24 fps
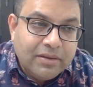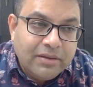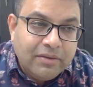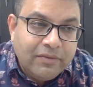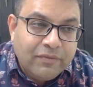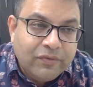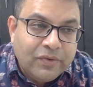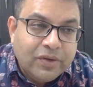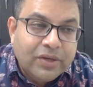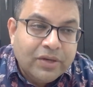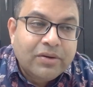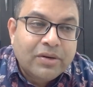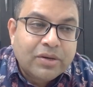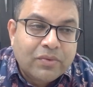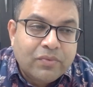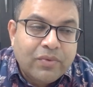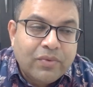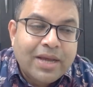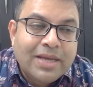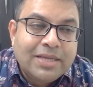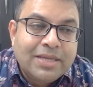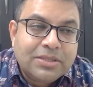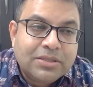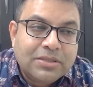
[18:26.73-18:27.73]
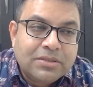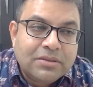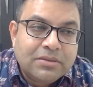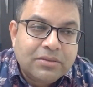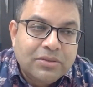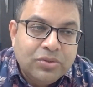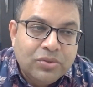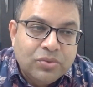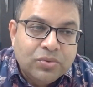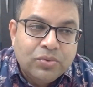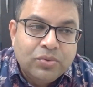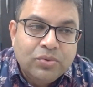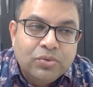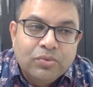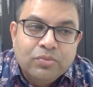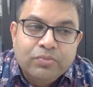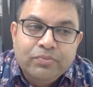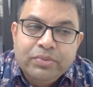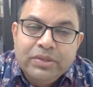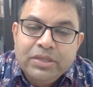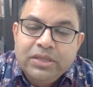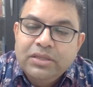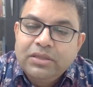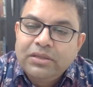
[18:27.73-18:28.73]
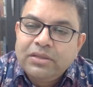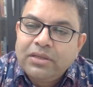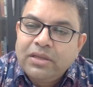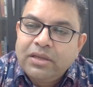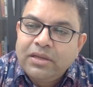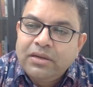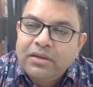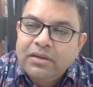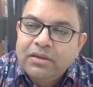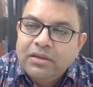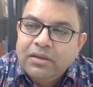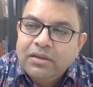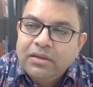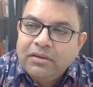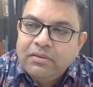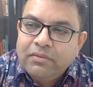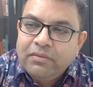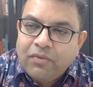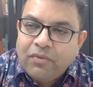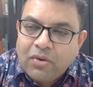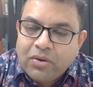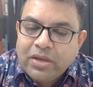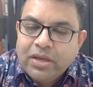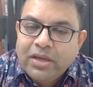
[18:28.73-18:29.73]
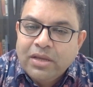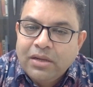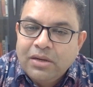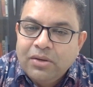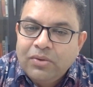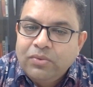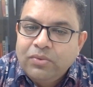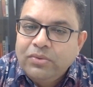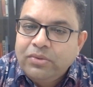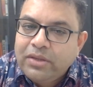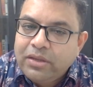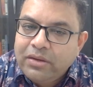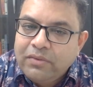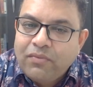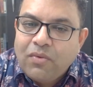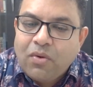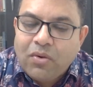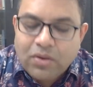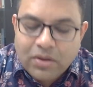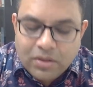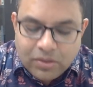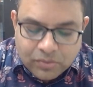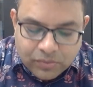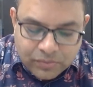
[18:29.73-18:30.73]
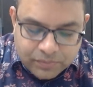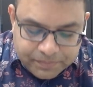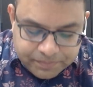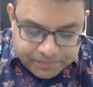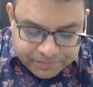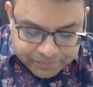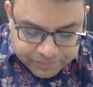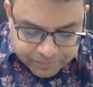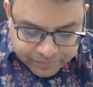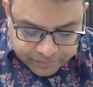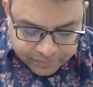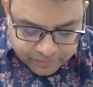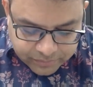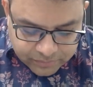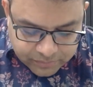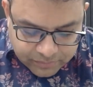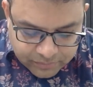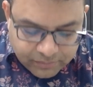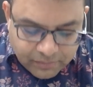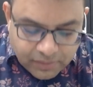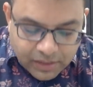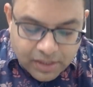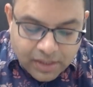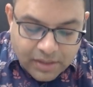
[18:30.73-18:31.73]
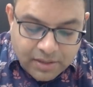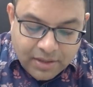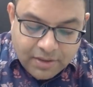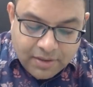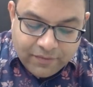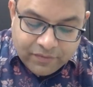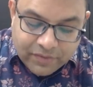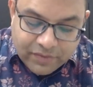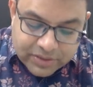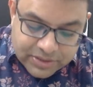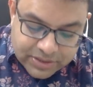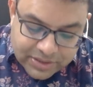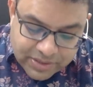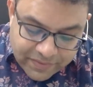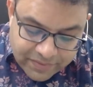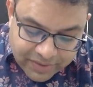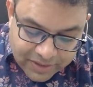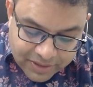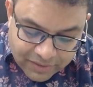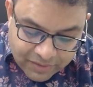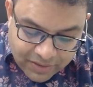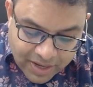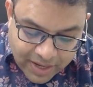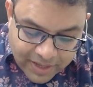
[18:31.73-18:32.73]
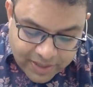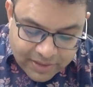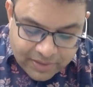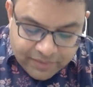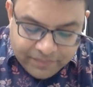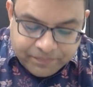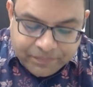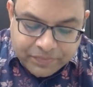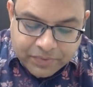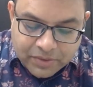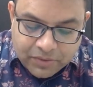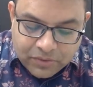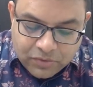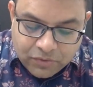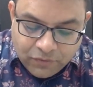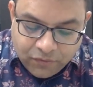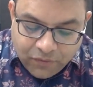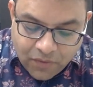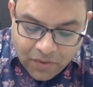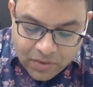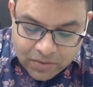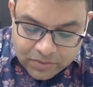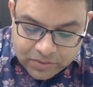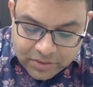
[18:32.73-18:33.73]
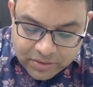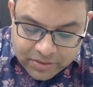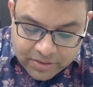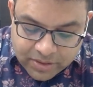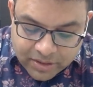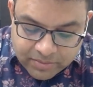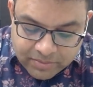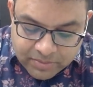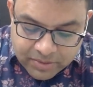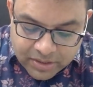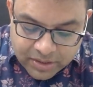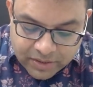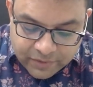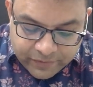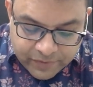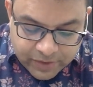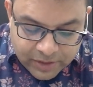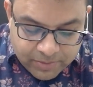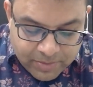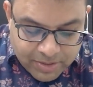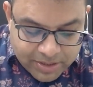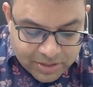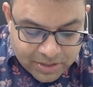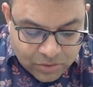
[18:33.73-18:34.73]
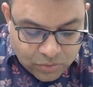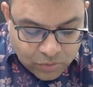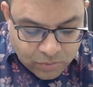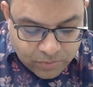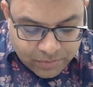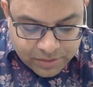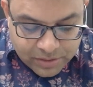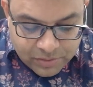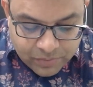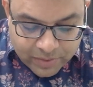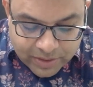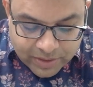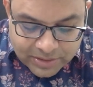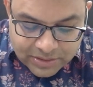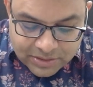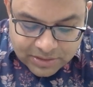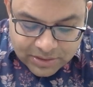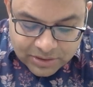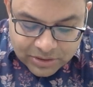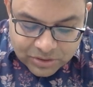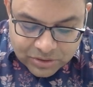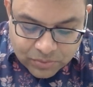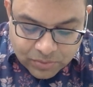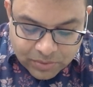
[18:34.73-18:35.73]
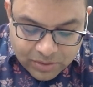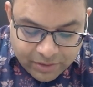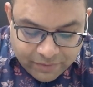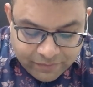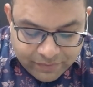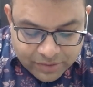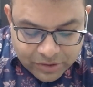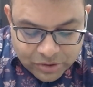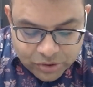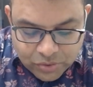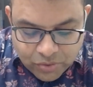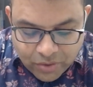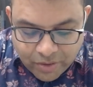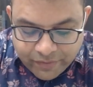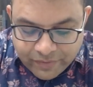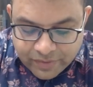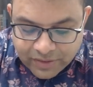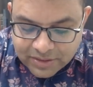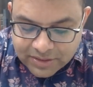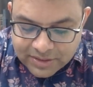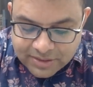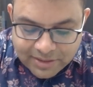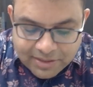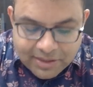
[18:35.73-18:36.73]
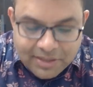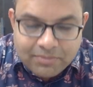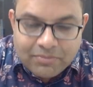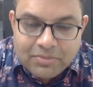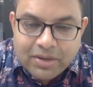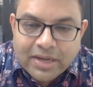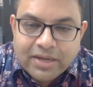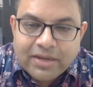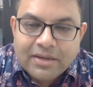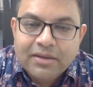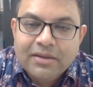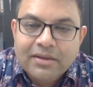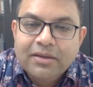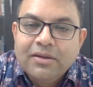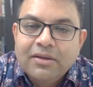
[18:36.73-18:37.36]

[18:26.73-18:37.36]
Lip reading: if it requires you to be then walking alone, then walk alone. Verse 79, to follow the dharma revealed by the noble ones is to live in joy with a serene mind.